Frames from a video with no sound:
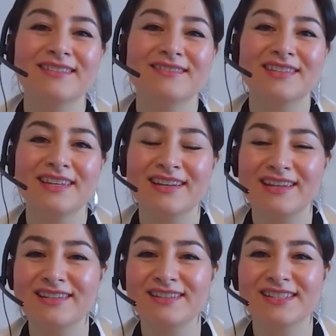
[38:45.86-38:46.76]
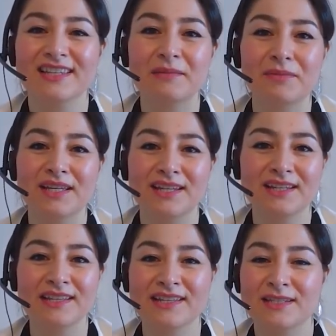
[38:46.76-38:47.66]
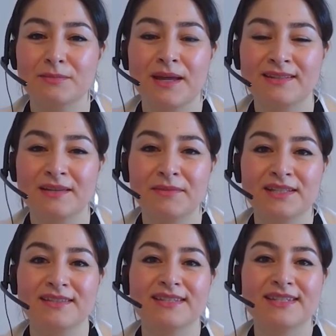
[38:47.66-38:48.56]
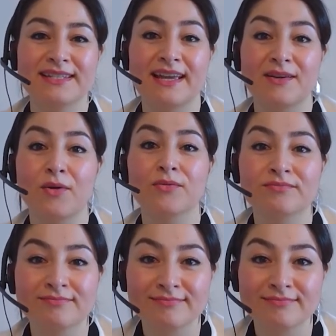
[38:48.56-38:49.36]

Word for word: Canadians at the beginning of this pandemic to stay home,